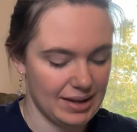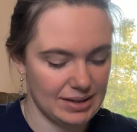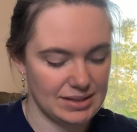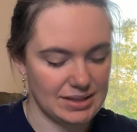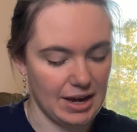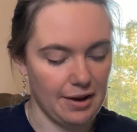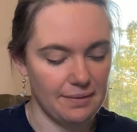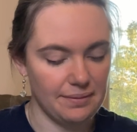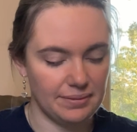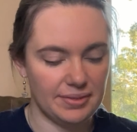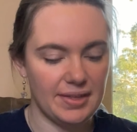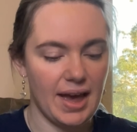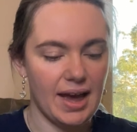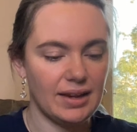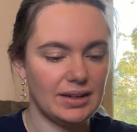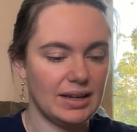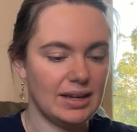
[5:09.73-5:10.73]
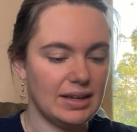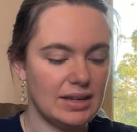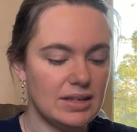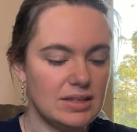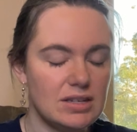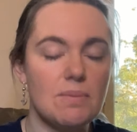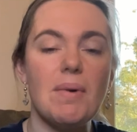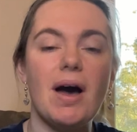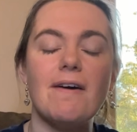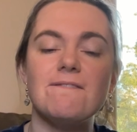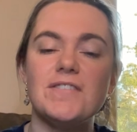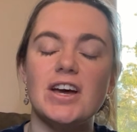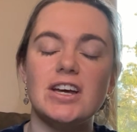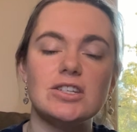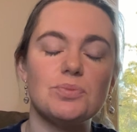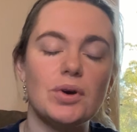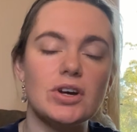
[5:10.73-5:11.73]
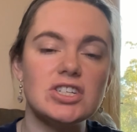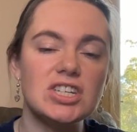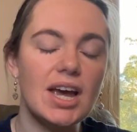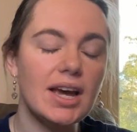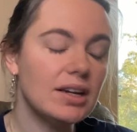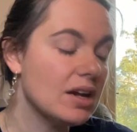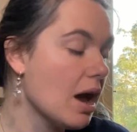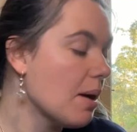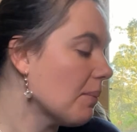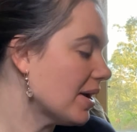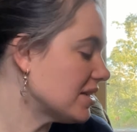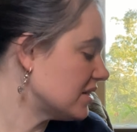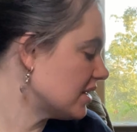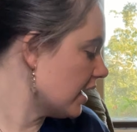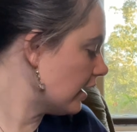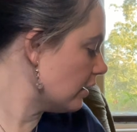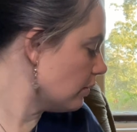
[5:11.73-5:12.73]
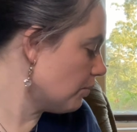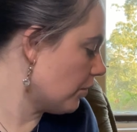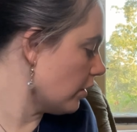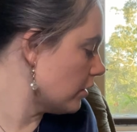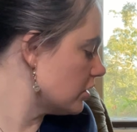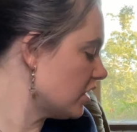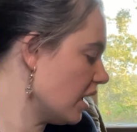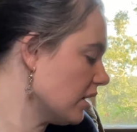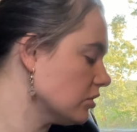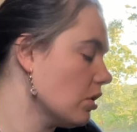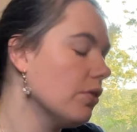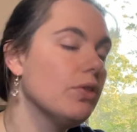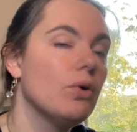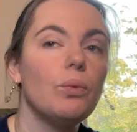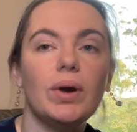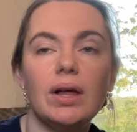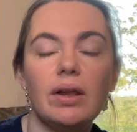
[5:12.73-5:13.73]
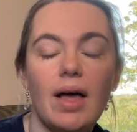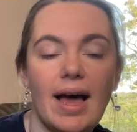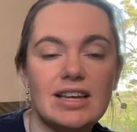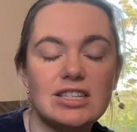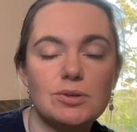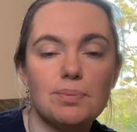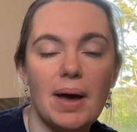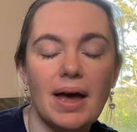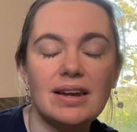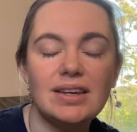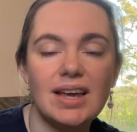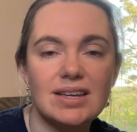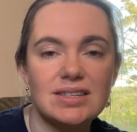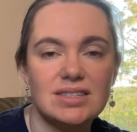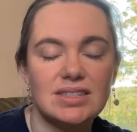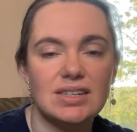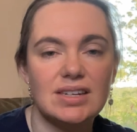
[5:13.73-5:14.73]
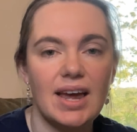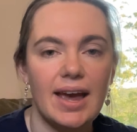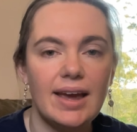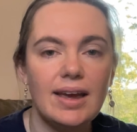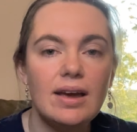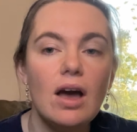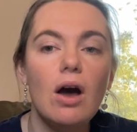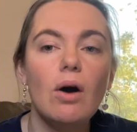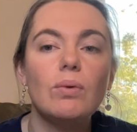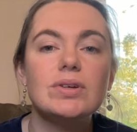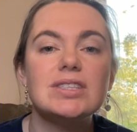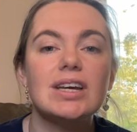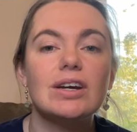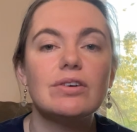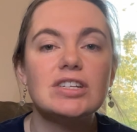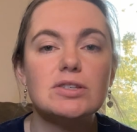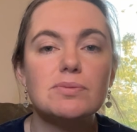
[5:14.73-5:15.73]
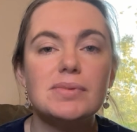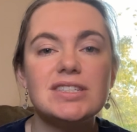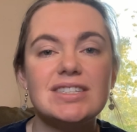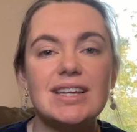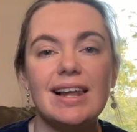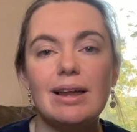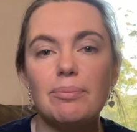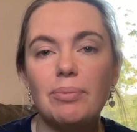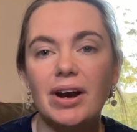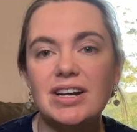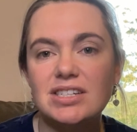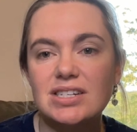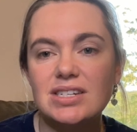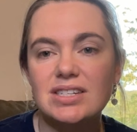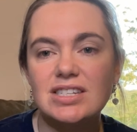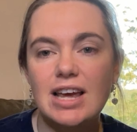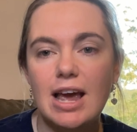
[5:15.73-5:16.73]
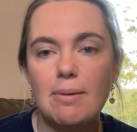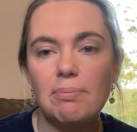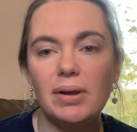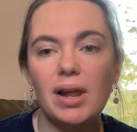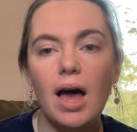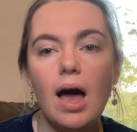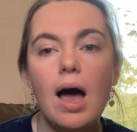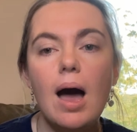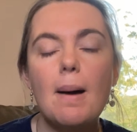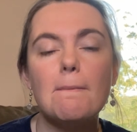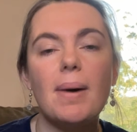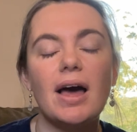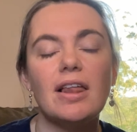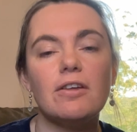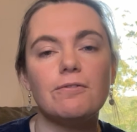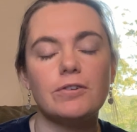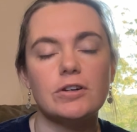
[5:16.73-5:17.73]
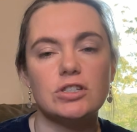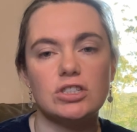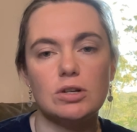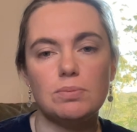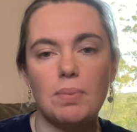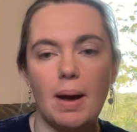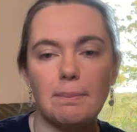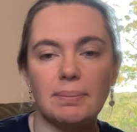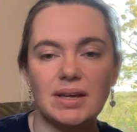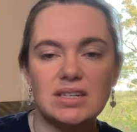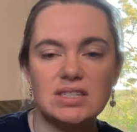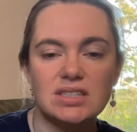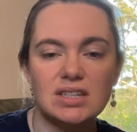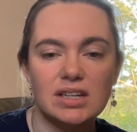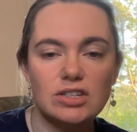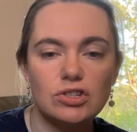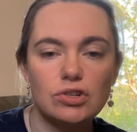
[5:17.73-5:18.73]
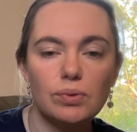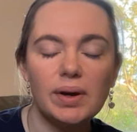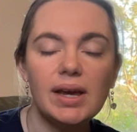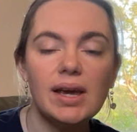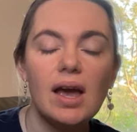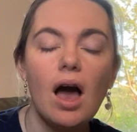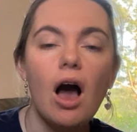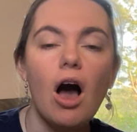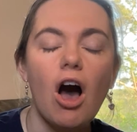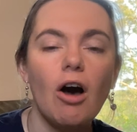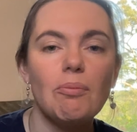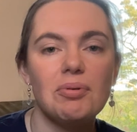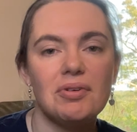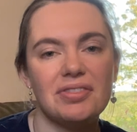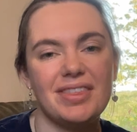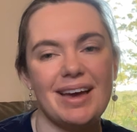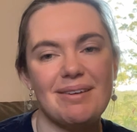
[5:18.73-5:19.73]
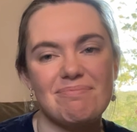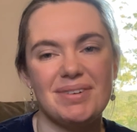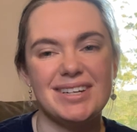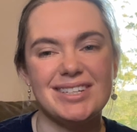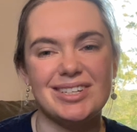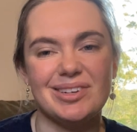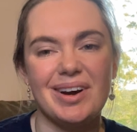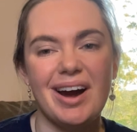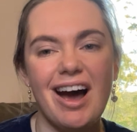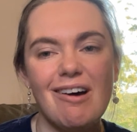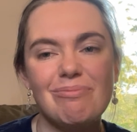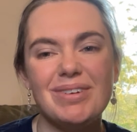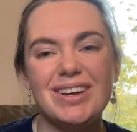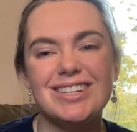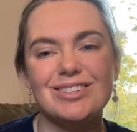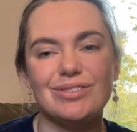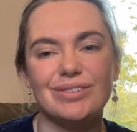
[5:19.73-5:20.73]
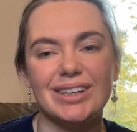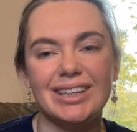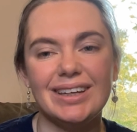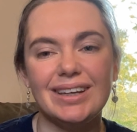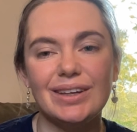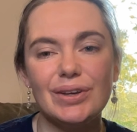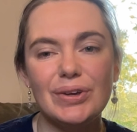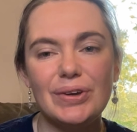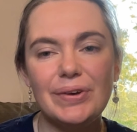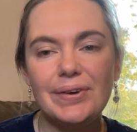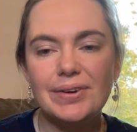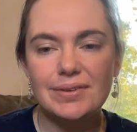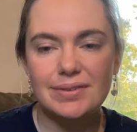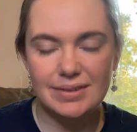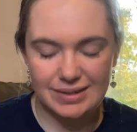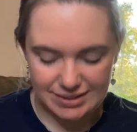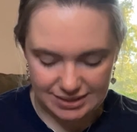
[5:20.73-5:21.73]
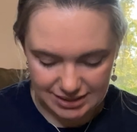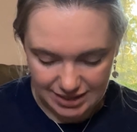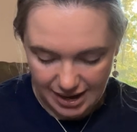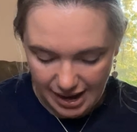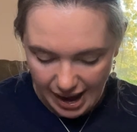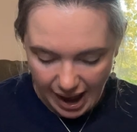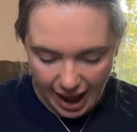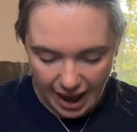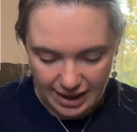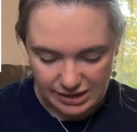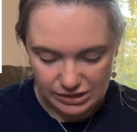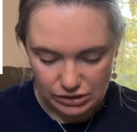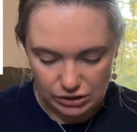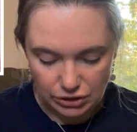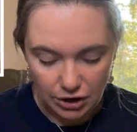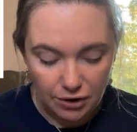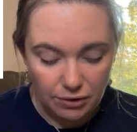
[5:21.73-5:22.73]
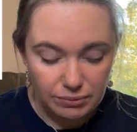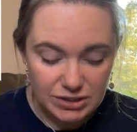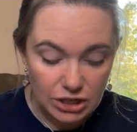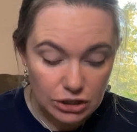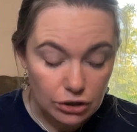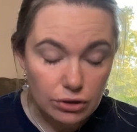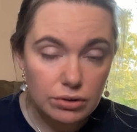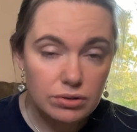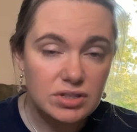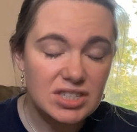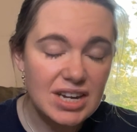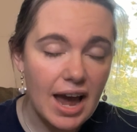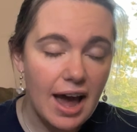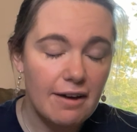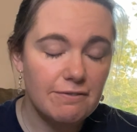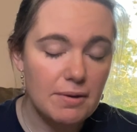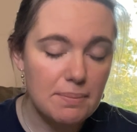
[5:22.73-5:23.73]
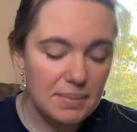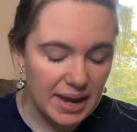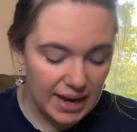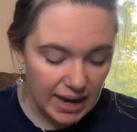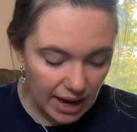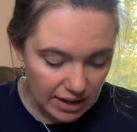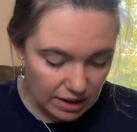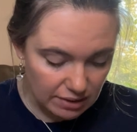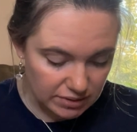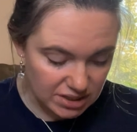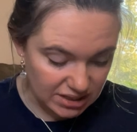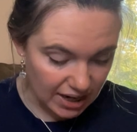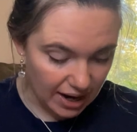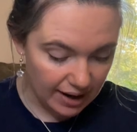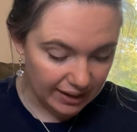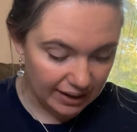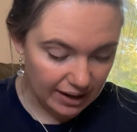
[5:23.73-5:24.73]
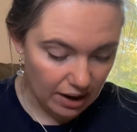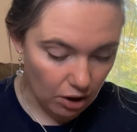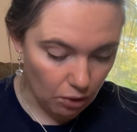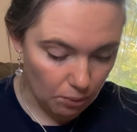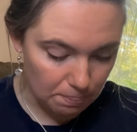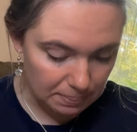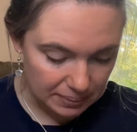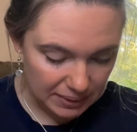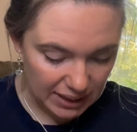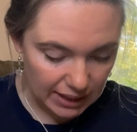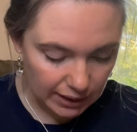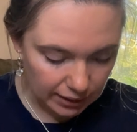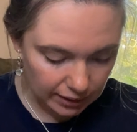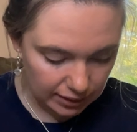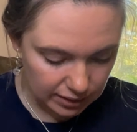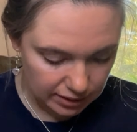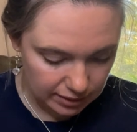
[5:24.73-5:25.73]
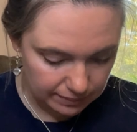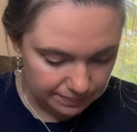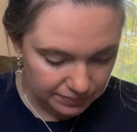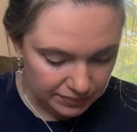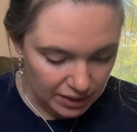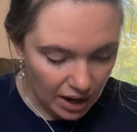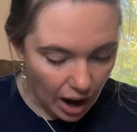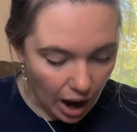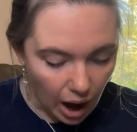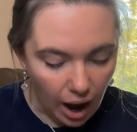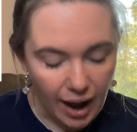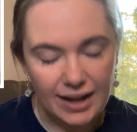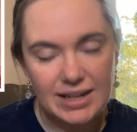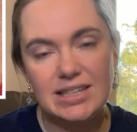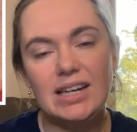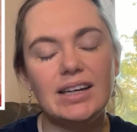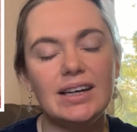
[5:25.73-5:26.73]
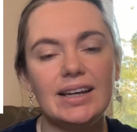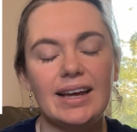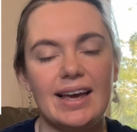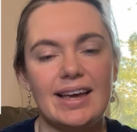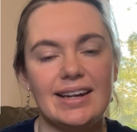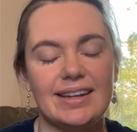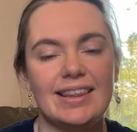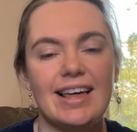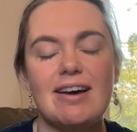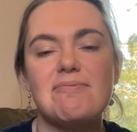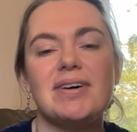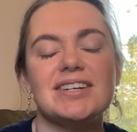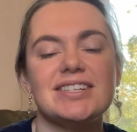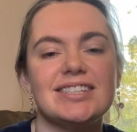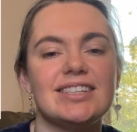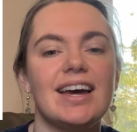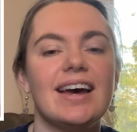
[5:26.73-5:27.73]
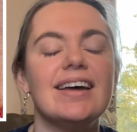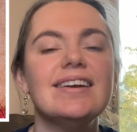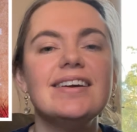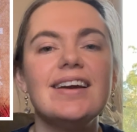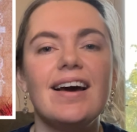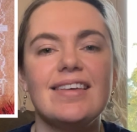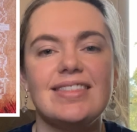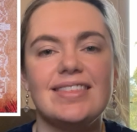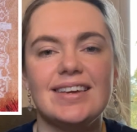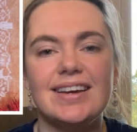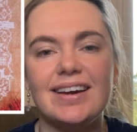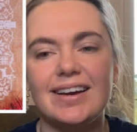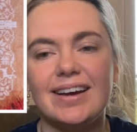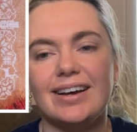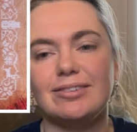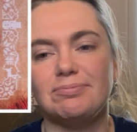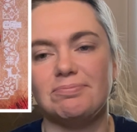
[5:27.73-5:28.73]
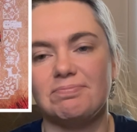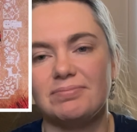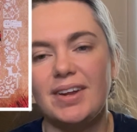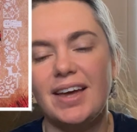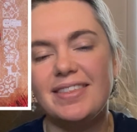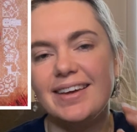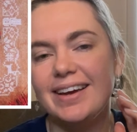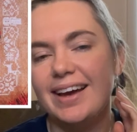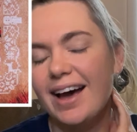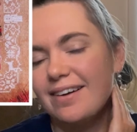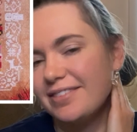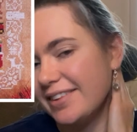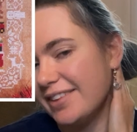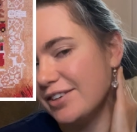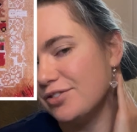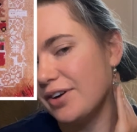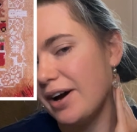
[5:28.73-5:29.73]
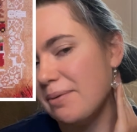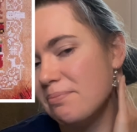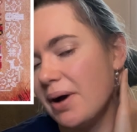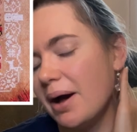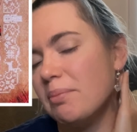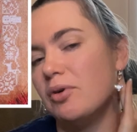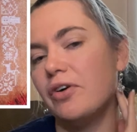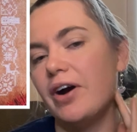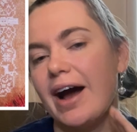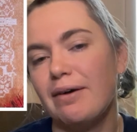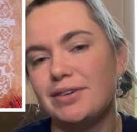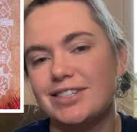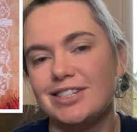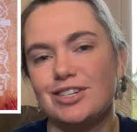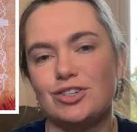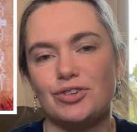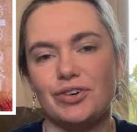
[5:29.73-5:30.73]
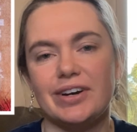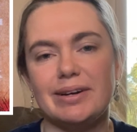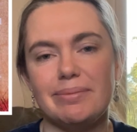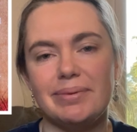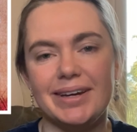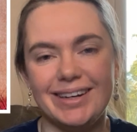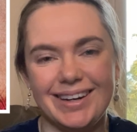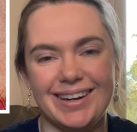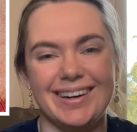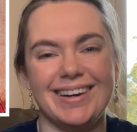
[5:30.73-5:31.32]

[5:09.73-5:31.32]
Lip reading: So that is my first project. My second project on the wheel I spun yesterday was the Christmas Celebration Sampler by the Frosted Pumpkin Stitchery. I'll put that picture up. It's really cute. As you know, it was a new start for me and I was starting it on pink. I didn't get that much done. I think after the drum my morale was destroyed a bit.